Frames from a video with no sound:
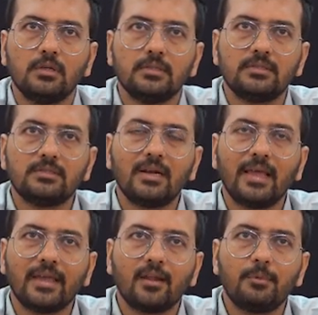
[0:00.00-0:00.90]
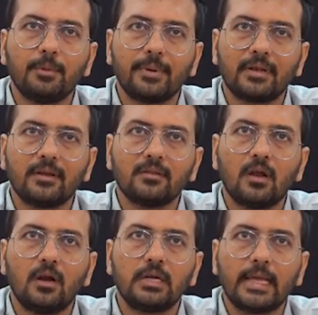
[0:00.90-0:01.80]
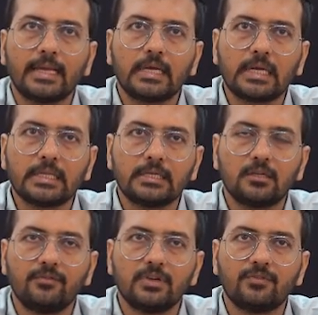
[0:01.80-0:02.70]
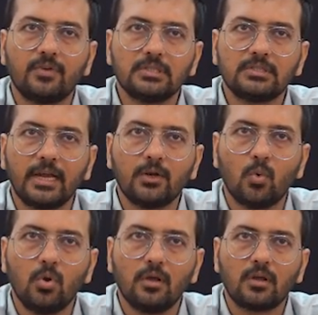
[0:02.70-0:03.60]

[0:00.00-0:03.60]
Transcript: This is a diagram depicting the Tiger catheter with one side hole